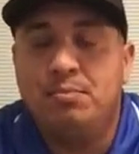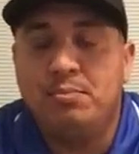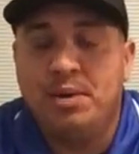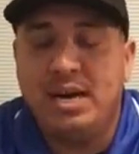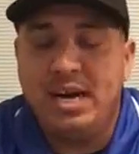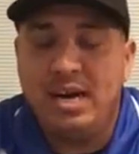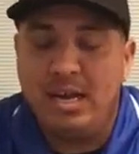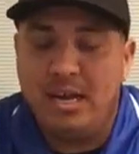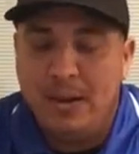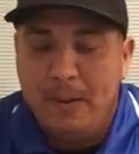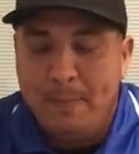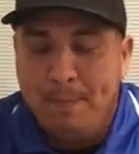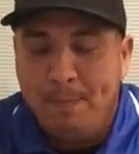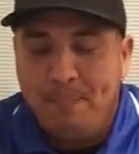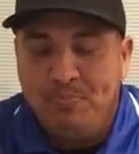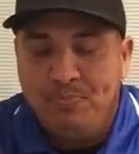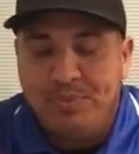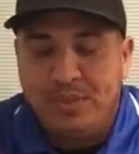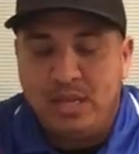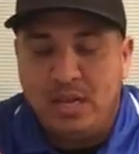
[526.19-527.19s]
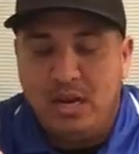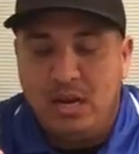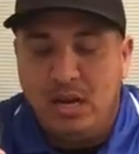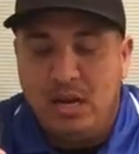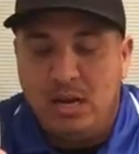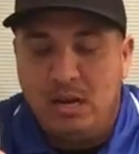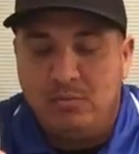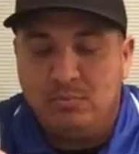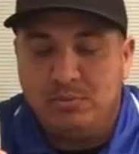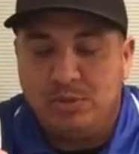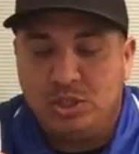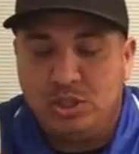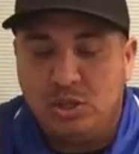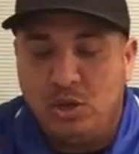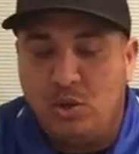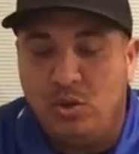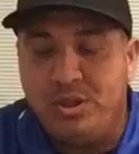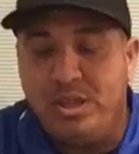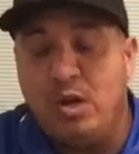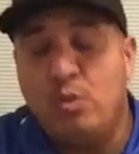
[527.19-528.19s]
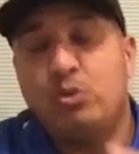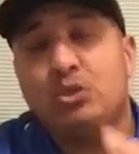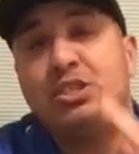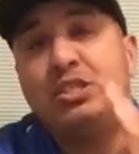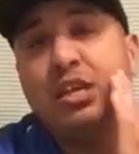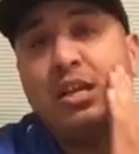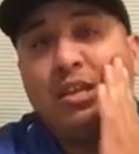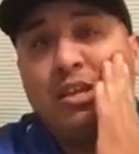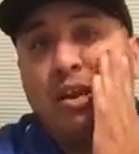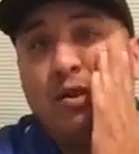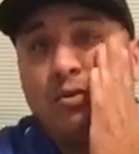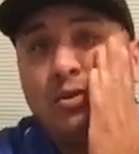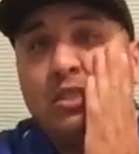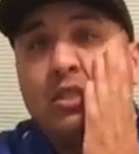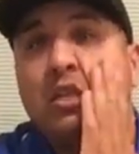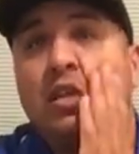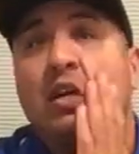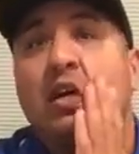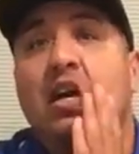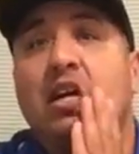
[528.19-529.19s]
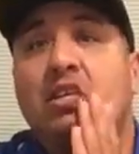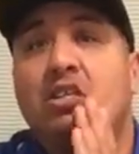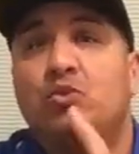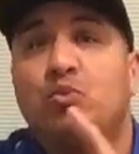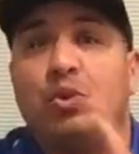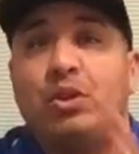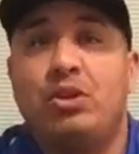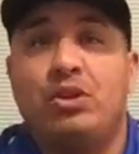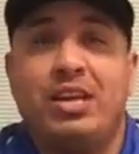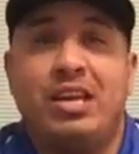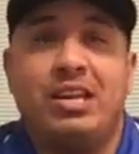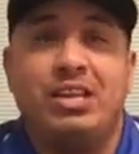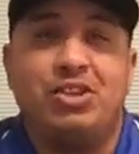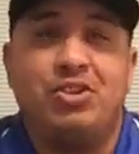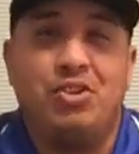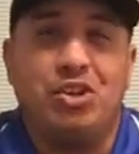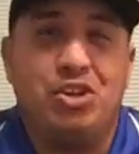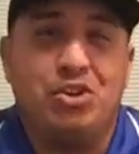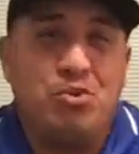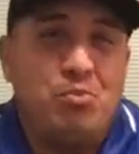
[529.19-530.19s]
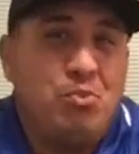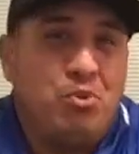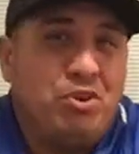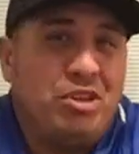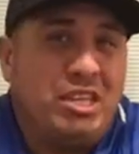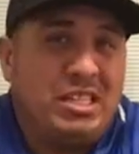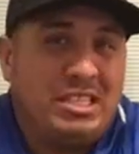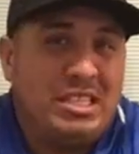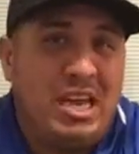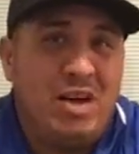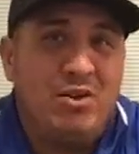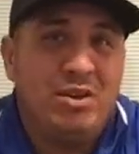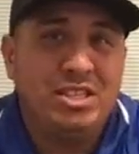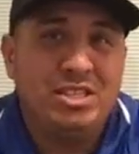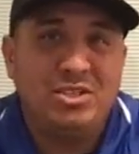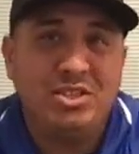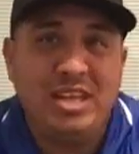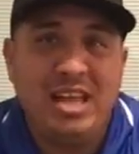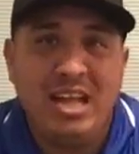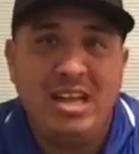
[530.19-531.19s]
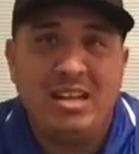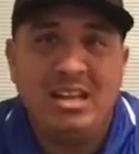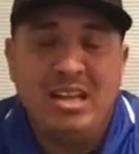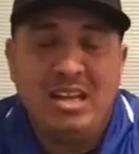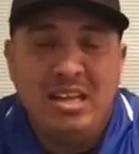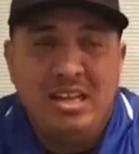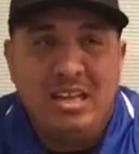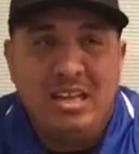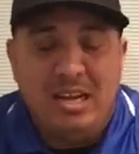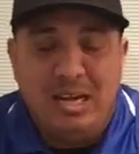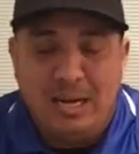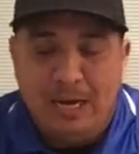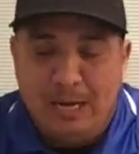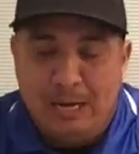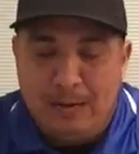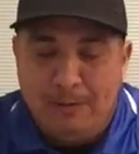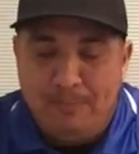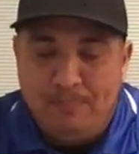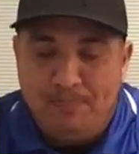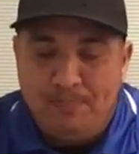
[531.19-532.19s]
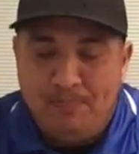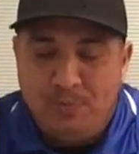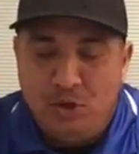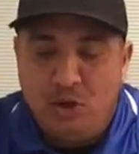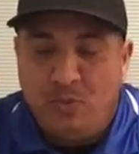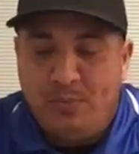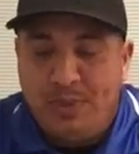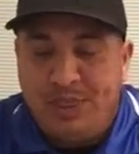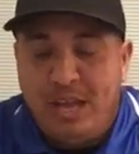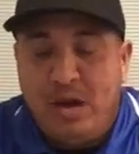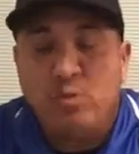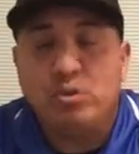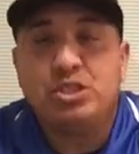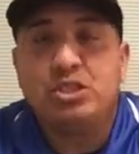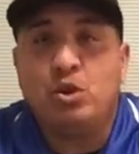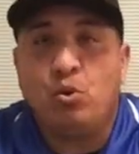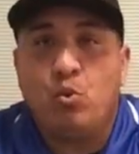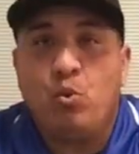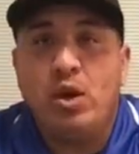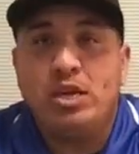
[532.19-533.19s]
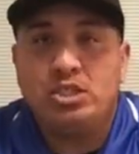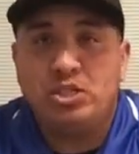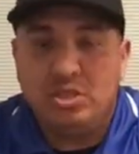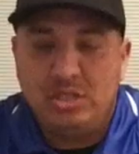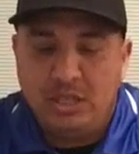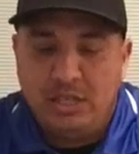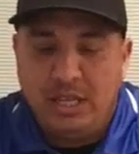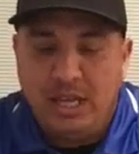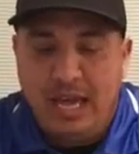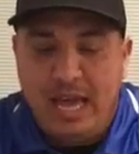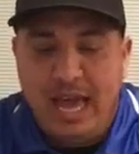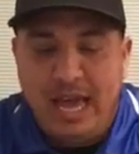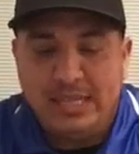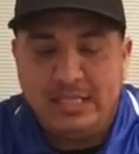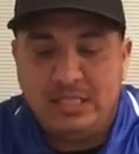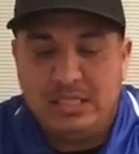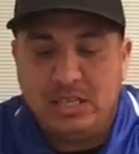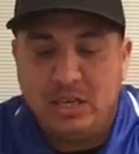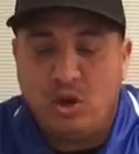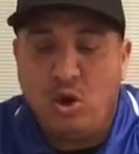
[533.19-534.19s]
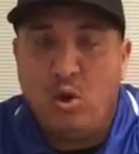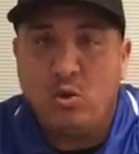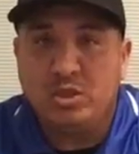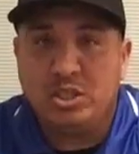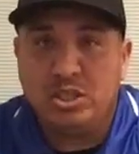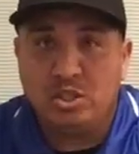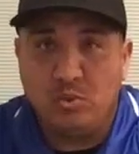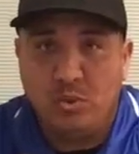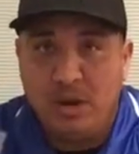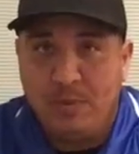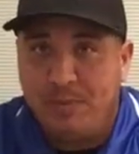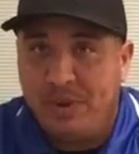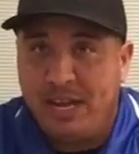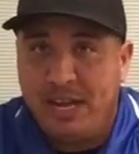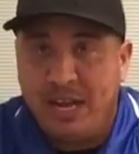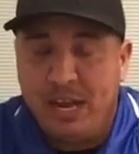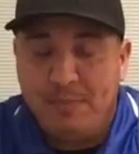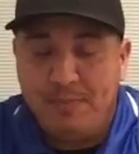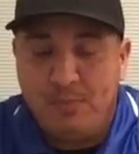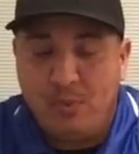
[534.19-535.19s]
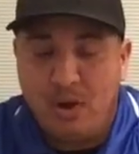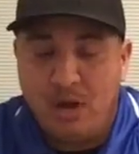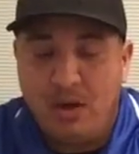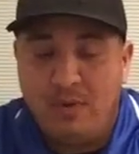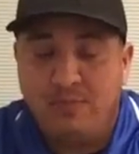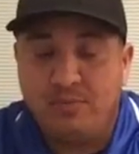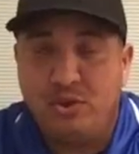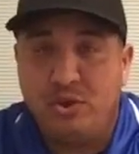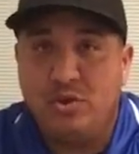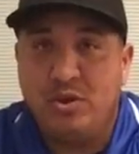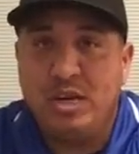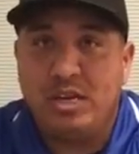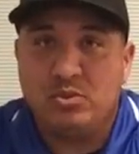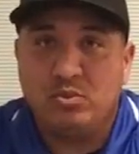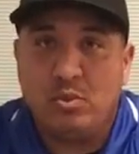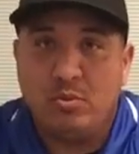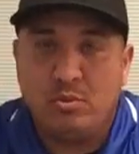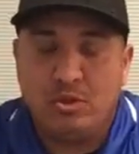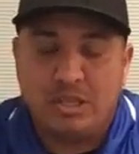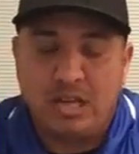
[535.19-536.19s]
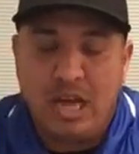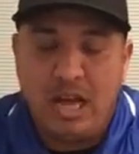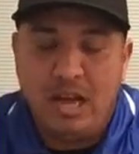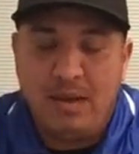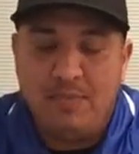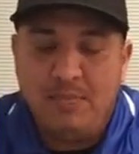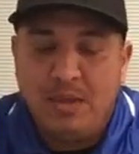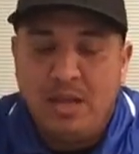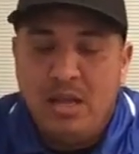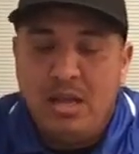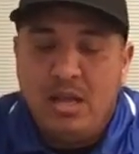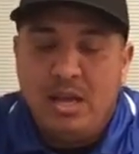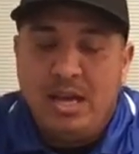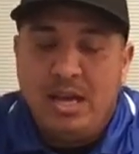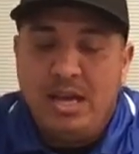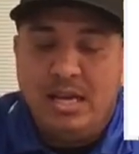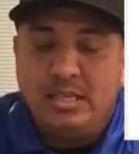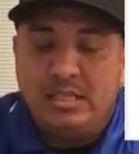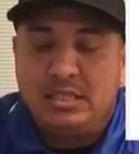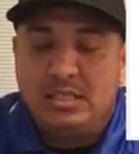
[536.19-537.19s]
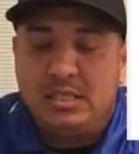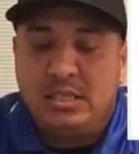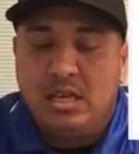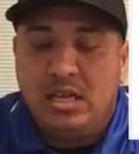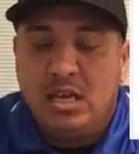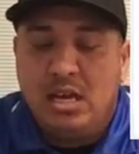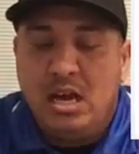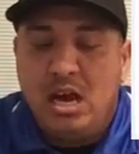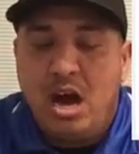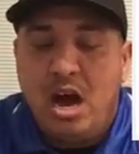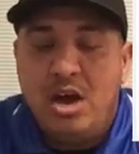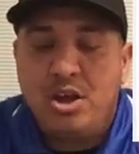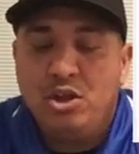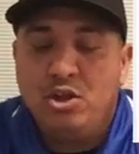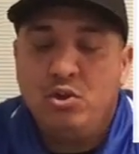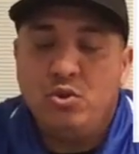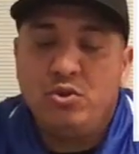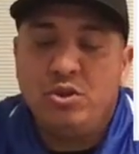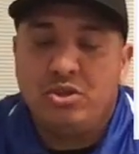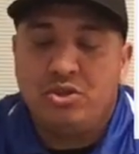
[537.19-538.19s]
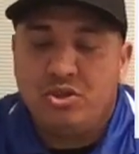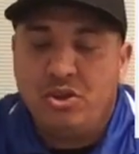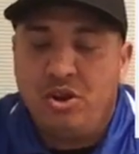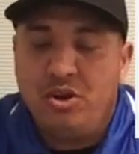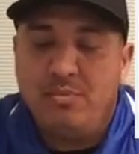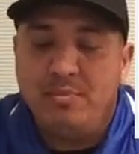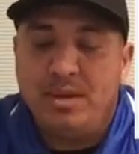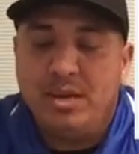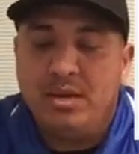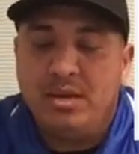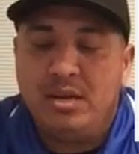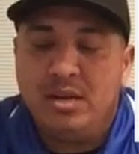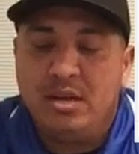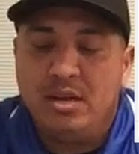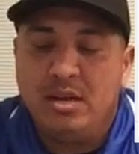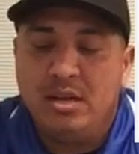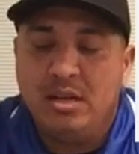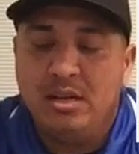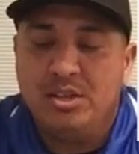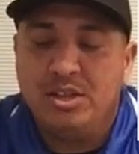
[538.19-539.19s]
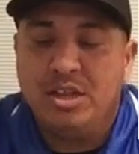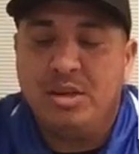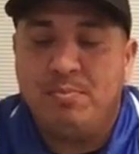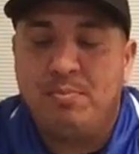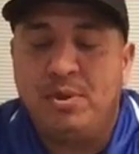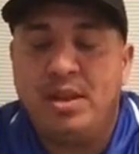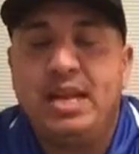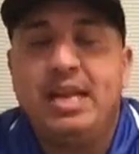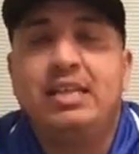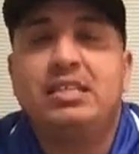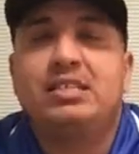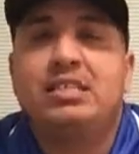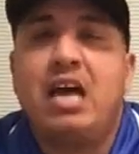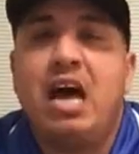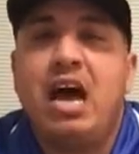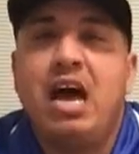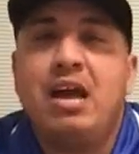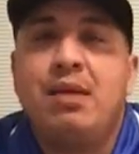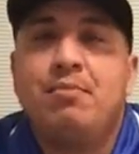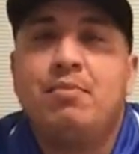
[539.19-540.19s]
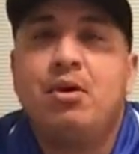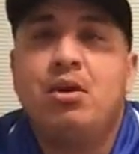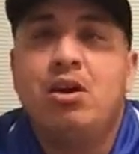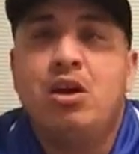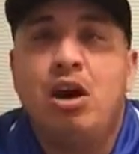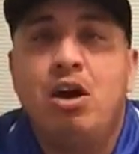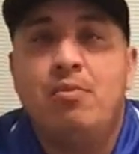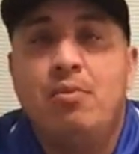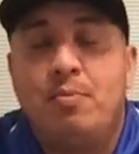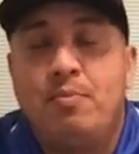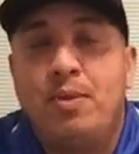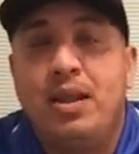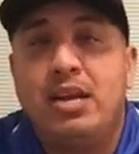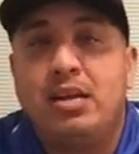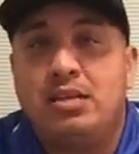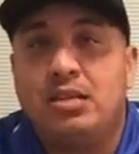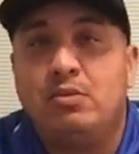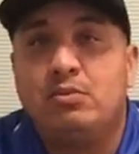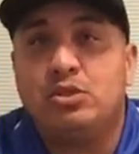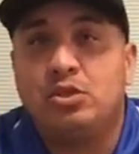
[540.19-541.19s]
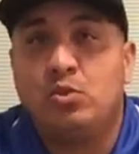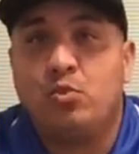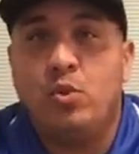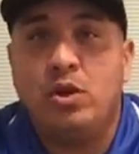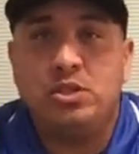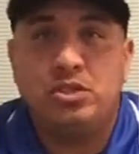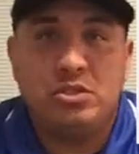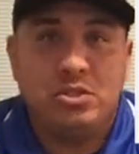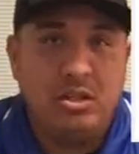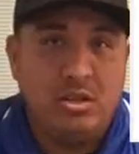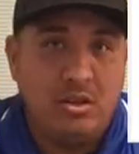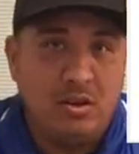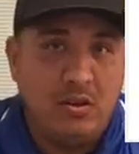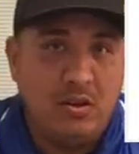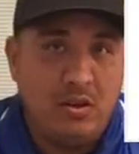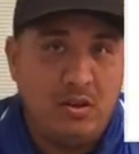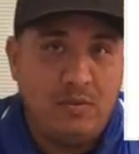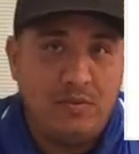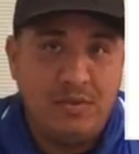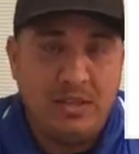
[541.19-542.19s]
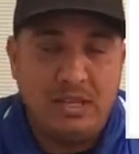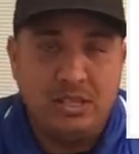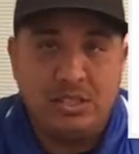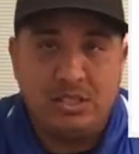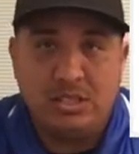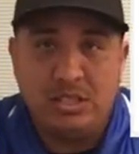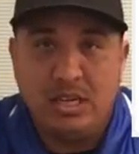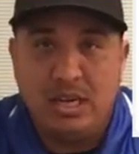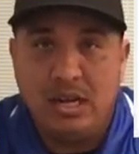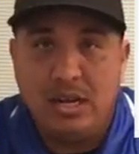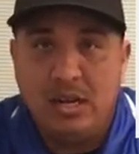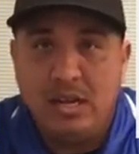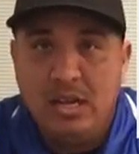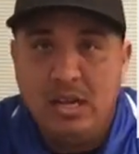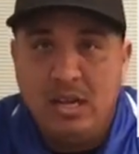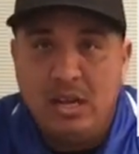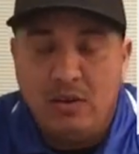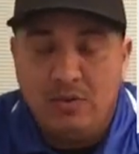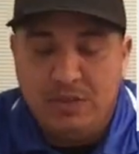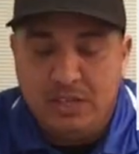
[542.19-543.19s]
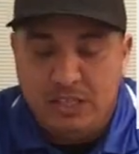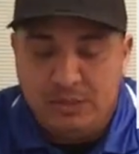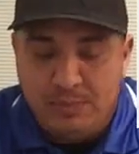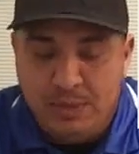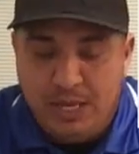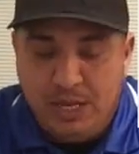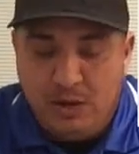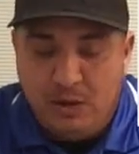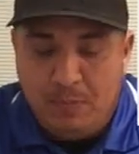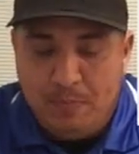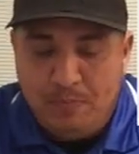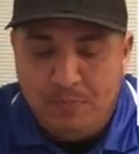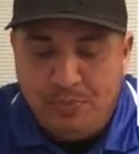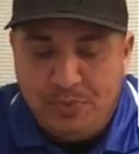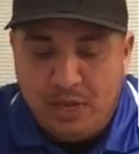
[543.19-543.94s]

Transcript: But so that was the. I just want to get into a little more detail into that. But that was the question that they asked the coaches. Want to bring it up to you guys one more time? Is how do you determine the playing time of a player? That was a question of this video.